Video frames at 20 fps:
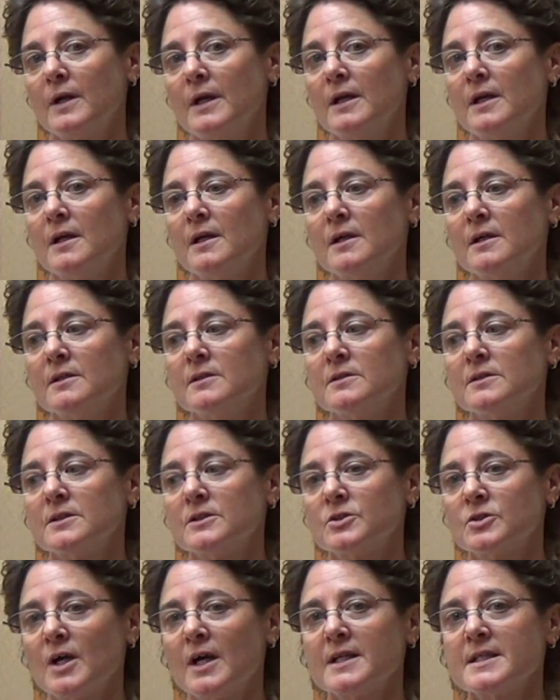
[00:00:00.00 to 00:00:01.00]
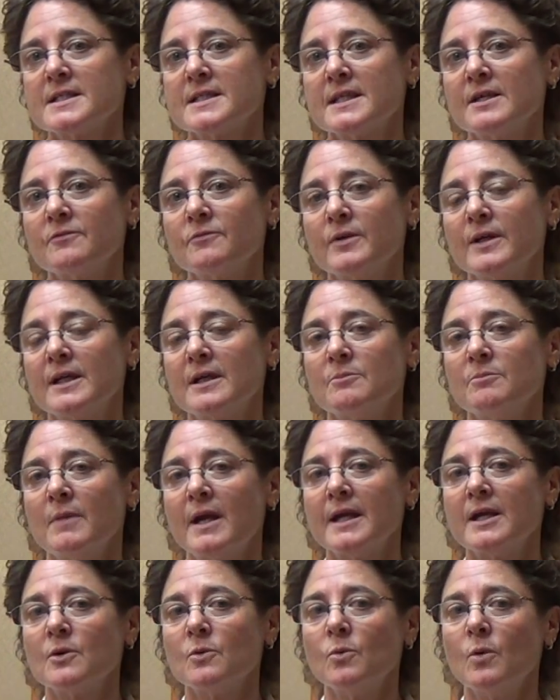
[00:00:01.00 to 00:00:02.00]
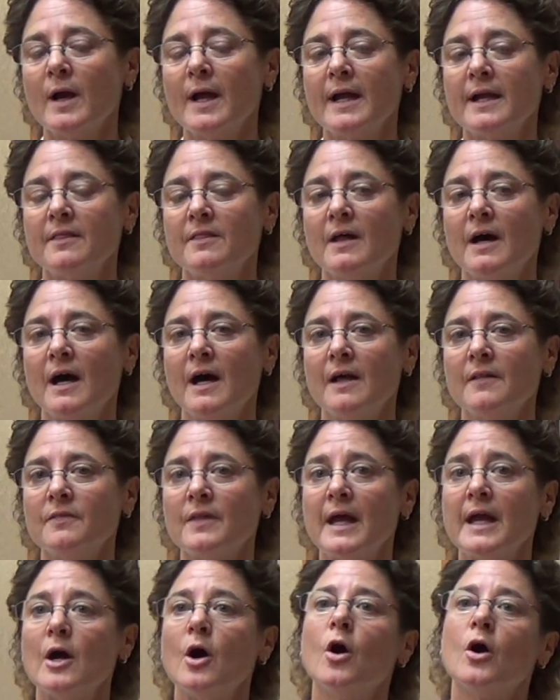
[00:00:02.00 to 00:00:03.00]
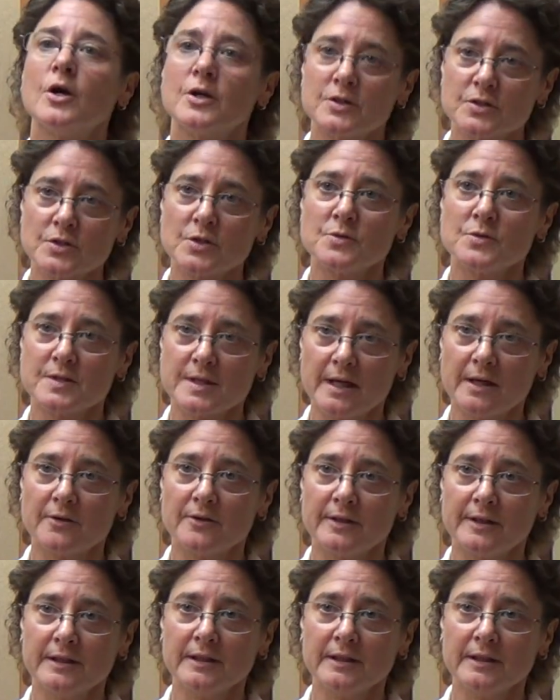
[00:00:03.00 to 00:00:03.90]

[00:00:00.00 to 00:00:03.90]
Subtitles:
and to try to see if we can make a way that they aren't so scary.